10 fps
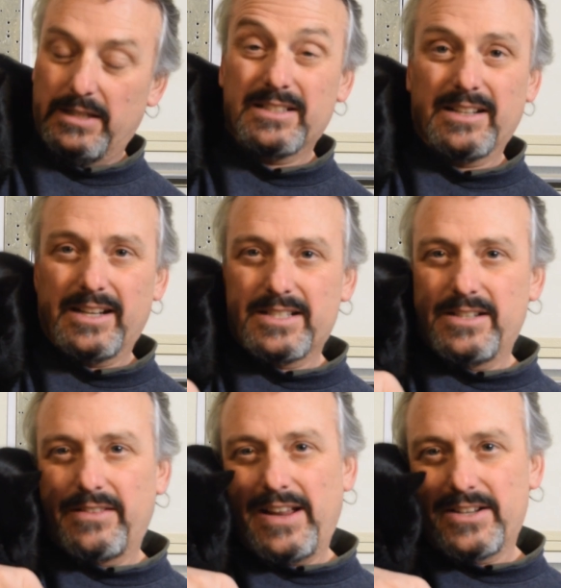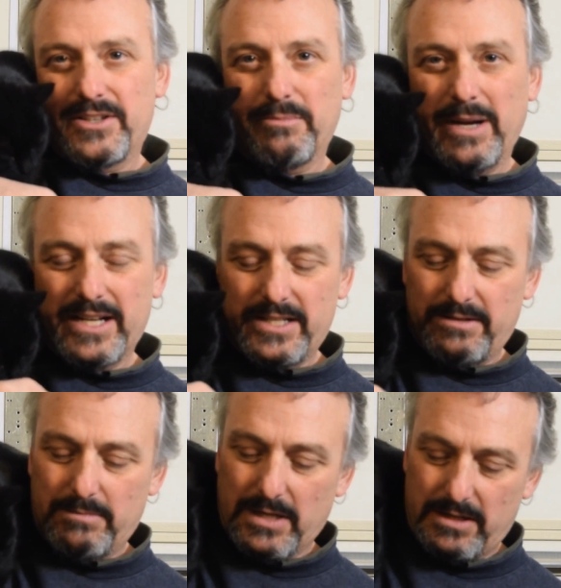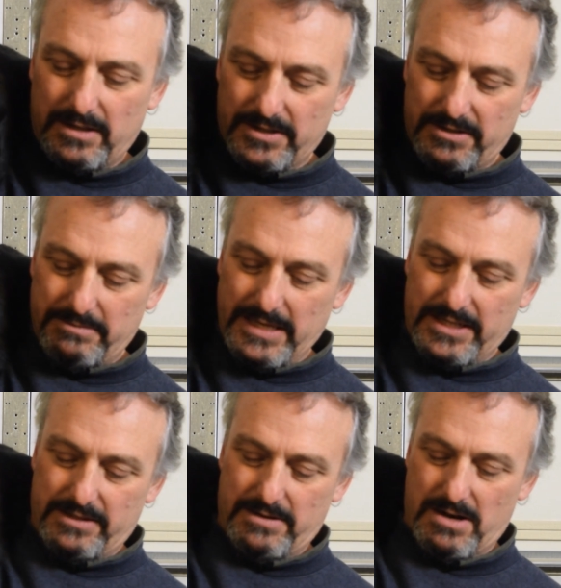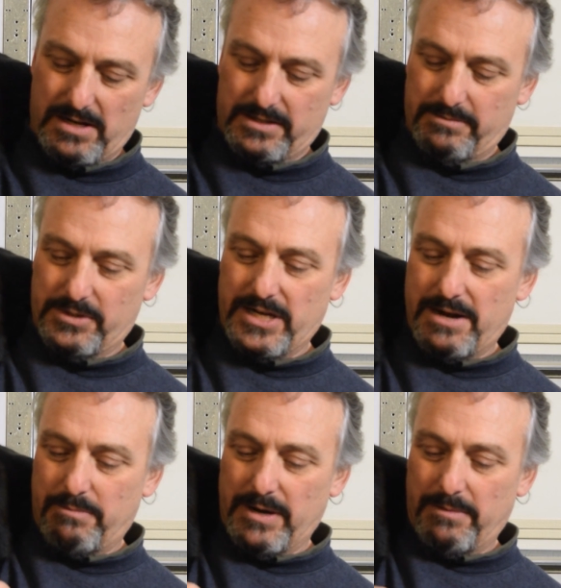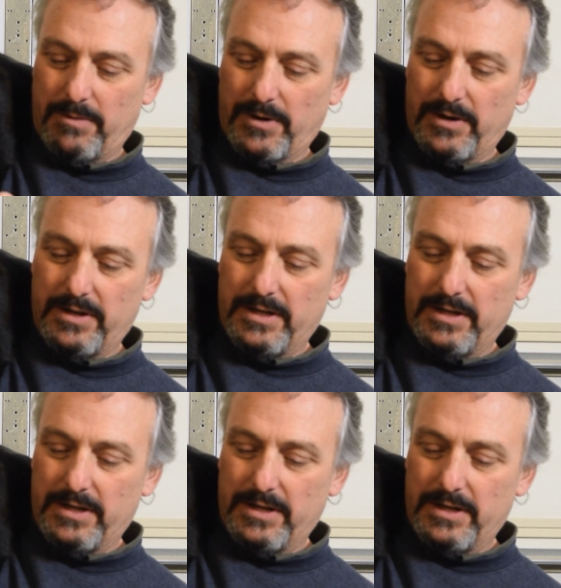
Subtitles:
So I guess that's who makes it. Mirka also makes awesome sandpaper